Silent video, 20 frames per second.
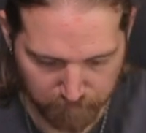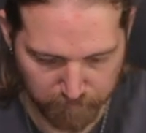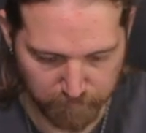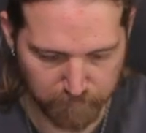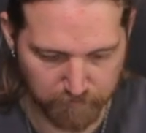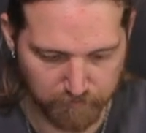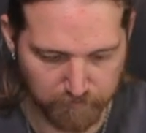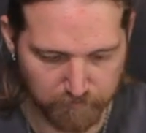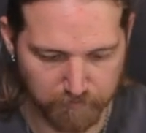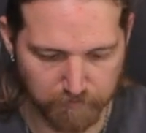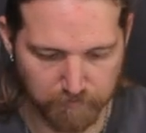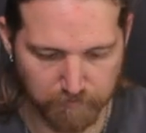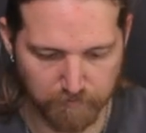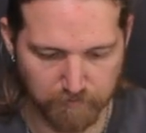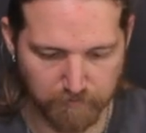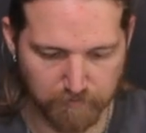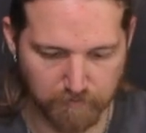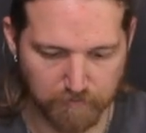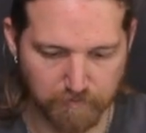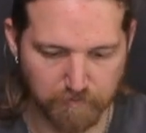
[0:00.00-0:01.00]

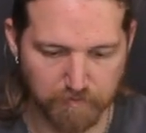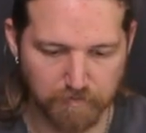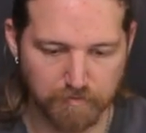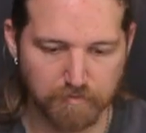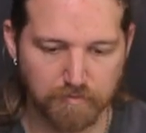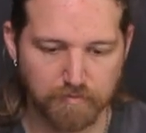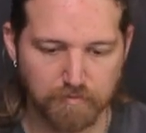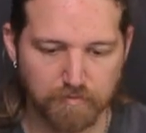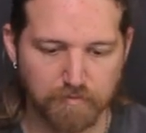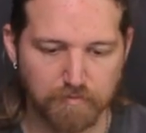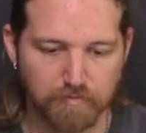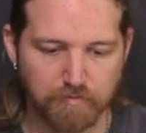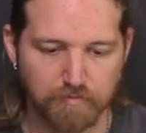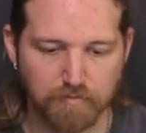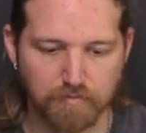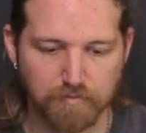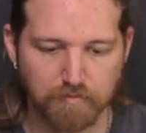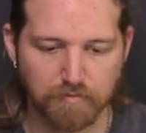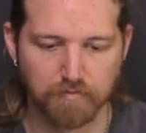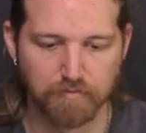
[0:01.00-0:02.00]

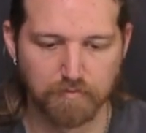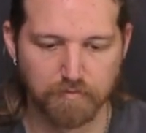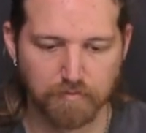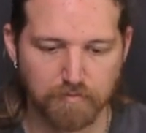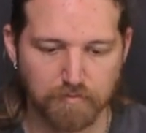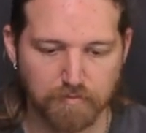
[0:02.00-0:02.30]
[no speech]